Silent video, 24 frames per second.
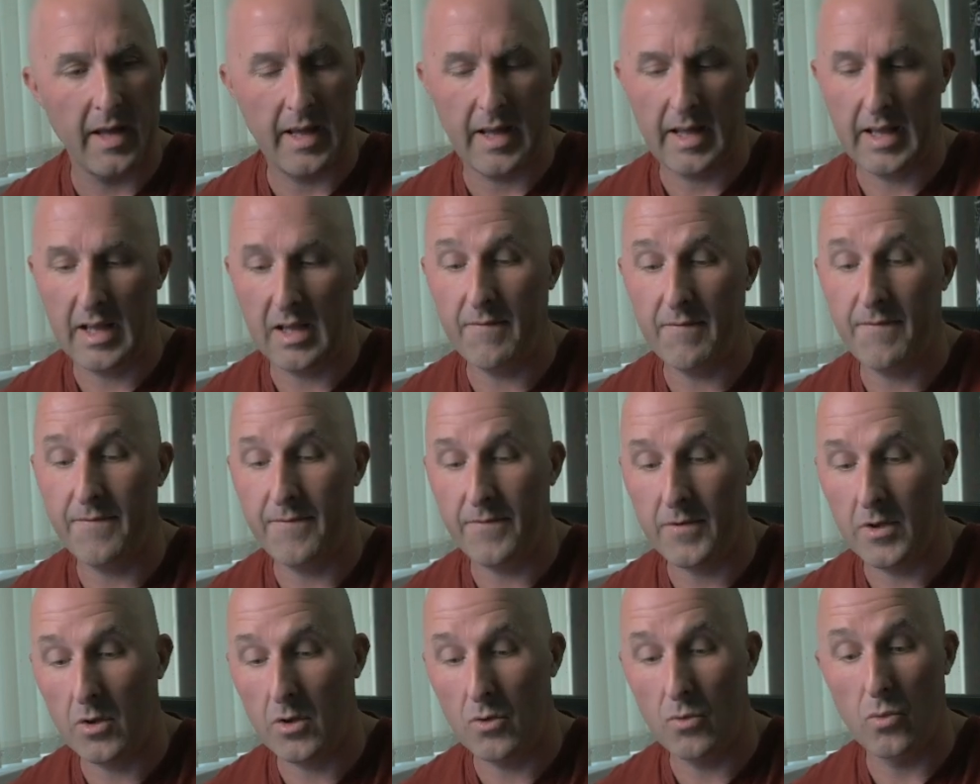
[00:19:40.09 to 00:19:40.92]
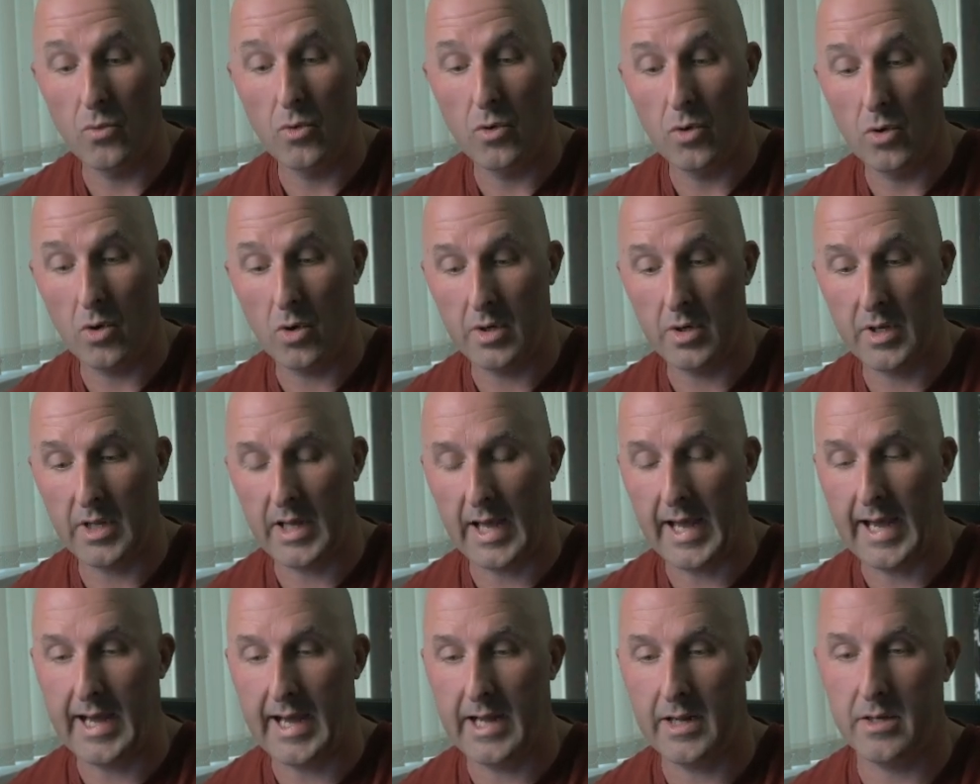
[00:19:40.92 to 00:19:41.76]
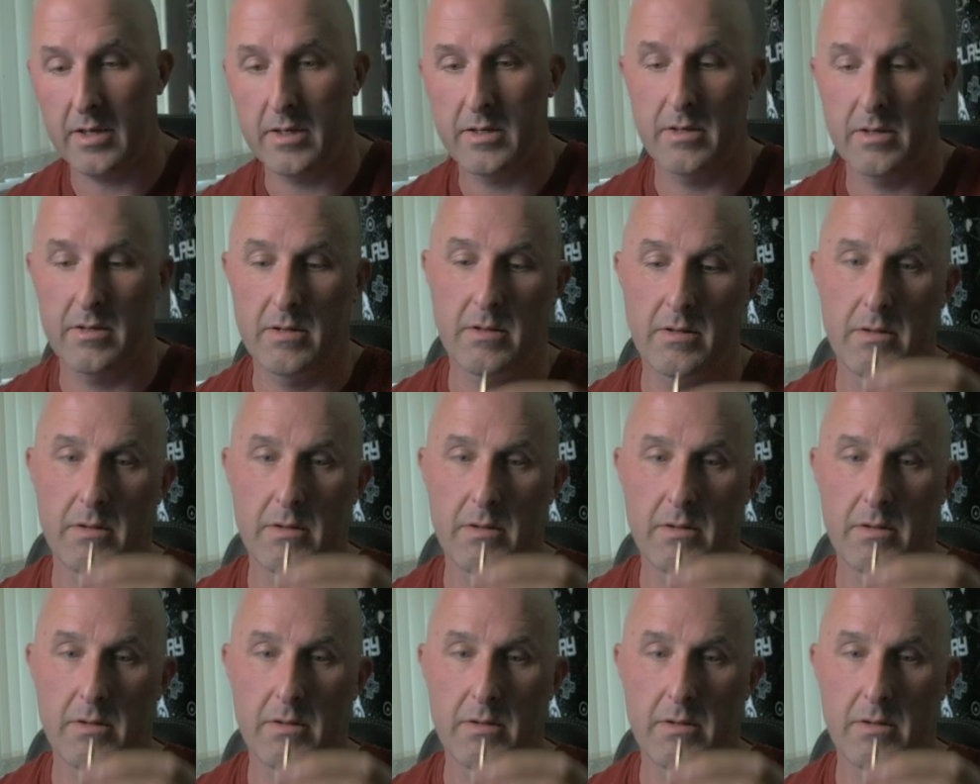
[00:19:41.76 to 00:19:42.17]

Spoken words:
If you look at